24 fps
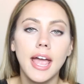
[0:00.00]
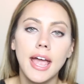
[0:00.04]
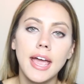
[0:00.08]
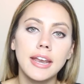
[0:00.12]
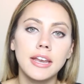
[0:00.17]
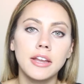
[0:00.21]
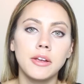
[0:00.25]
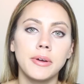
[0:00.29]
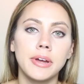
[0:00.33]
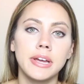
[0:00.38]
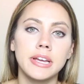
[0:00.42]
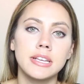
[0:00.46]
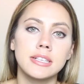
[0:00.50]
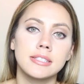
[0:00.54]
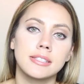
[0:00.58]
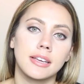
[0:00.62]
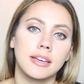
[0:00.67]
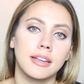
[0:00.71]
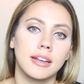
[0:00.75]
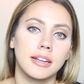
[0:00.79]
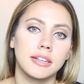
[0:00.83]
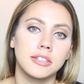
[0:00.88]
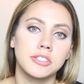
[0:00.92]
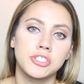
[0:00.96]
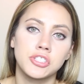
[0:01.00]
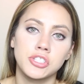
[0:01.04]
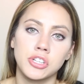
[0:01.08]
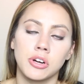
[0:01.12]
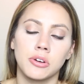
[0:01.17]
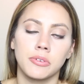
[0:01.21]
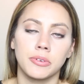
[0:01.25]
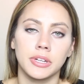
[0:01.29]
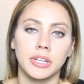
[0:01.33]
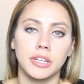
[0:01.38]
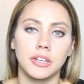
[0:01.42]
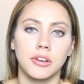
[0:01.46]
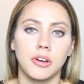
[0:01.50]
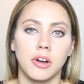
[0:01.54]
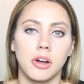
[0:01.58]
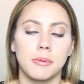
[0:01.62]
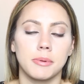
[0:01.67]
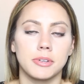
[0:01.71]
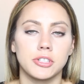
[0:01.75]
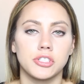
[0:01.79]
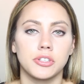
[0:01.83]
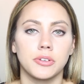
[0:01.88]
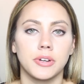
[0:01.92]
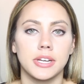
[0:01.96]
anyways, and I don't really know how
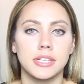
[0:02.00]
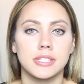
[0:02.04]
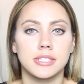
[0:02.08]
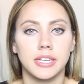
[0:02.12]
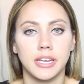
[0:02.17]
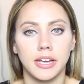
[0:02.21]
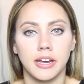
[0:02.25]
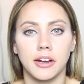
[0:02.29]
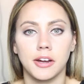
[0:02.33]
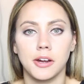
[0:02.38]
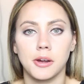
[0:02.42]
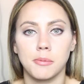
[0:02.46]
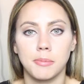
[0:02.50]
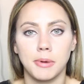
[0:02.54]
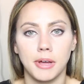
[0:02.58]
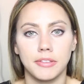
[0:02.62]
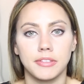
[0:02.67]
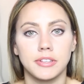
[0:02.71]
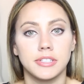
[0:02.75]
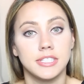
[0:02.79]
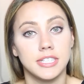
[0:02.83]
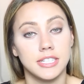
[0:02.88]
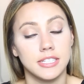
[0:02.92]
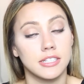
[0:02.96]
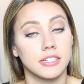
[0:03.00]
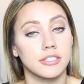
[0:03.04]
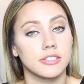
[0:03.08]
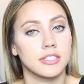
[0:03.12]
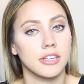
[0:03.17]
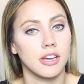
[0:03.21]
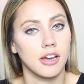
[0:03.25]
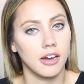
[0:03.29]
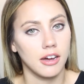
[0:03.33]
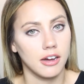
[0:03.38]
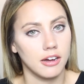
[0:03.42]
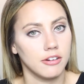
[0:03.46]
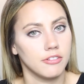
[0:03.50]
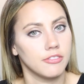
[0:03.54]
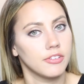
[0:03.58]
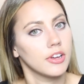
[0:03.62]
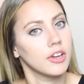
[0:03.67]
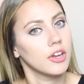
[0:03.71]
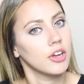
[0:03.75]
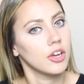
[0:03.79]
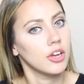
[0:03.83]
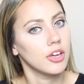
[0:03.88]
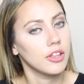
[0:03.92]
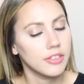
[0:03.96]
much you guys care about the details
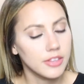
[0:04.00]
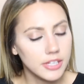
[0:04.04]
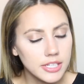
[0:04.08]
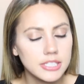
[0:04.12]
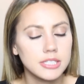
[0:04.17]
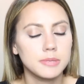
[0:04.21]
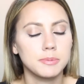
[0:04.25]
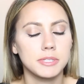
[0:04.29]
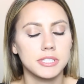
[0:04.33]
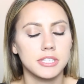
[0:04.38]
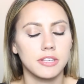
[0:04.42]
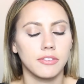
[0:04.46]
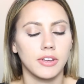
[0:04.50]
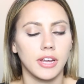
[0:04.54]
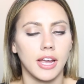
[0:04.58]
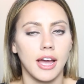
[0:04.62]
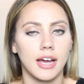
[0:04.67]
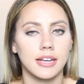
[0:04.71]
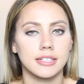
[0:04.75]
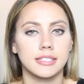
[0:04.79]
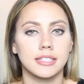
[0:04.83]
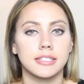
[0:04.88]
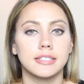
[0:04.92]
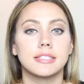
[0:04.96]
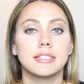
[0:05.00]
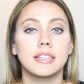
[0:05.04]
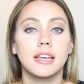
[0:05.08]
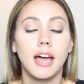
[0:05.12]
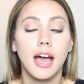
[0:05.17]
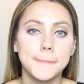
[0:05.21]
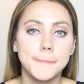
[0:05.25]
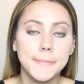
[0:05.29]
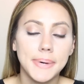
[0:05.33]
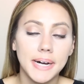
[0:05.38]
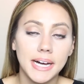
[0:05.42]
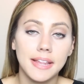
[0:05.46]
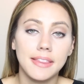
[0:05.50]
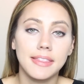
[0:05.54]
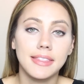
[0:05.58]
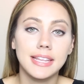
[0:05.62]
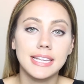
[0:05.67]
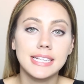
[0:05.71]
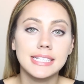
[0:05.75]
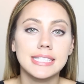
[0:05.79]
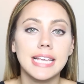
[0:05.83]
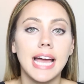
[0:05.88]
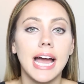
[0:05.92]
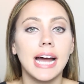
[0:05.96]
of the specific acids, but
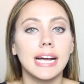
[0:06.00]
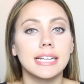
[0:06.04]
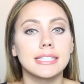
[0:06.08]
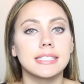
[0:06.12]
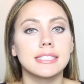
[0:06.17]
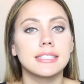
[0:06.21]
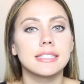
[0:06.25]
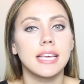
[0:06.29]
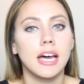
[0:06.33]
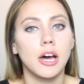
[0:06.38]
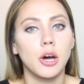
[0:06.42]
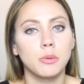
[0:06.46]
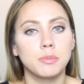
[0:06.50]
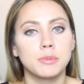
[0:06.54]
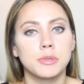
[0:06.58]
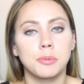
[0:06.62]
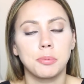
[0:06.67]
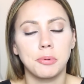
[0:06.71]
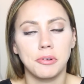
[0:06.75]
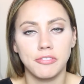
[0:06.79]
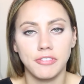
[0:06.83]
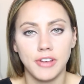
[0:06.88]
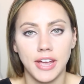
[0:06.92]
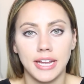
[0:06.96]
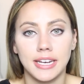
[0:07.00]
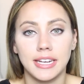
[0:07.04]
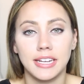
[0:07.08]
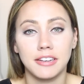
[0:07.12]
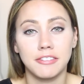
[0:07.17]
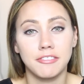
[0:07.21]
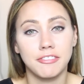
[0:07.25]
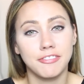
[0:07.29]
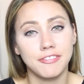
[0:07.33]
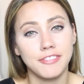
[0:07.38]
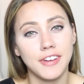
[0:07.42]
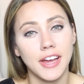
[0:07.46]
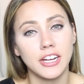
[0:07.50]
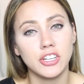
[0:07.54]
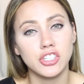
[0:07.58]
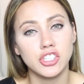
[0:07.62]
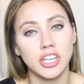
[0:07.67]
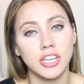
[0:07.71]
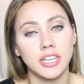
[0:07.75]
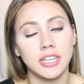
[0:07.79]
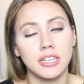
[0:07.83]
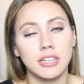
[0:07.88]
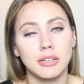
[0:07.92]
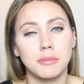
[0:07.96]
these acids help to prevent
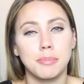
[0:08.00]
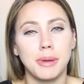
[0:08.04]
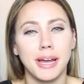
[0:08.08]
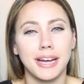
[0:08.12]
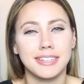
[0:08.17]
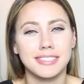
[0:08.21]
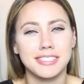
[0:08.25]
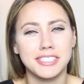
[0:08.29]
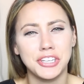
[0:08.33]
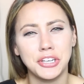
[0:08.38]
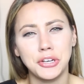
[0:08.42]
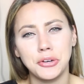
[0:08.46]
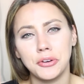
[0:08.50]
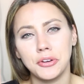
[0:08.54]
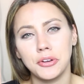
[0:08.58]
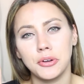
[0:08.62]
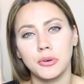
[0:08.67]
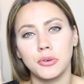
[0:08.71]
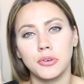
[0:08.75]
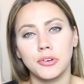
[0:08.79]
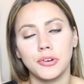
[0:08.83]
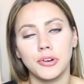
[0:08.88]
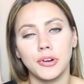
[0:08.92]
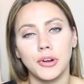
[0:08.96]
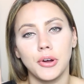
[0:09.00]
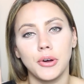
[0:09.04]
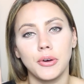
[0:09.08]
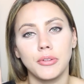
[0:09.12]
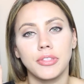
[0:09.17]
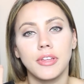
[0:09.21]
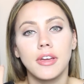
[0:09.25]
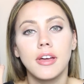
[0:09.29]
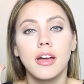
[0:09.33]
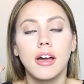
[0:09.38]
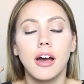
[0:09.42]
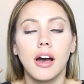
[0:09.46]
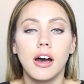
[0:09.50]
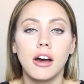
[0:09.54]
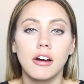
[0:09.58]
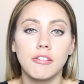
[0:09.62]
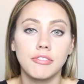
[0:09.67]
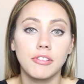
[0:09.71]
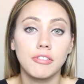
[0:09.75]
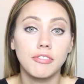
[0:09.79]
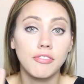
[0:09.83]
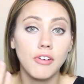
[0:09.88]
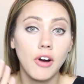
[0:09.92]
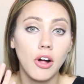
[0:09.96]
infection and bacterial growth
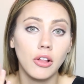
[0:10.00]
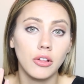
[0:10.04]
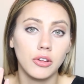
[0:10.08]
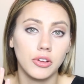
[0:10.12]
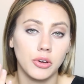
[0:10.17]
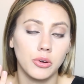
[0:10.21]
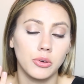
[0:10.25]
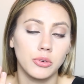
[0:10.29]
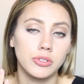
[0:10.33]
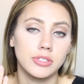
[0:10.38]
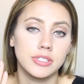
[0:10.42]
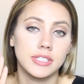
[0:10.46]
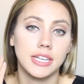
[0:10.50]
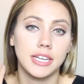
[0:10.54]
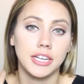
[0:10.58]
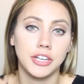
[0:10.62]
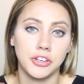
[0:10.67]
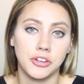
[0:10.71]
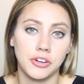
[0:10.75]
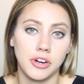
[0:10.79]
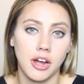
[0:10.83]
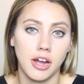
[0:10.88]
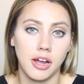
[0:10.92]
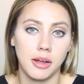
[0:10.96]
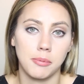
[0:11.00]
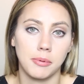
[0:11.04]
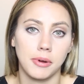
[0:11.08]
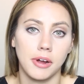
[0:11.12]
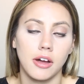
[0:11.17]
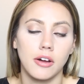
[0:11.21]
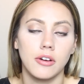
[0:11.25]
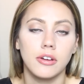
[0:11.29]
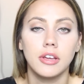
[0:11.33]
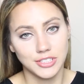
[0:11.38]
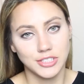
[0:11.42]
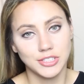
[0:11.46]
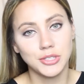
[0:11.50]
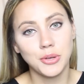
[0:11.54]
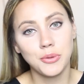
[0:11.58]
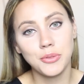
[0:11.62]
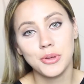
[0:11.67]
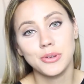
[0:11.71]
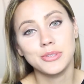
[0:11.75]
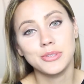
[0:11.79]
of the follicles in your eyebrow. So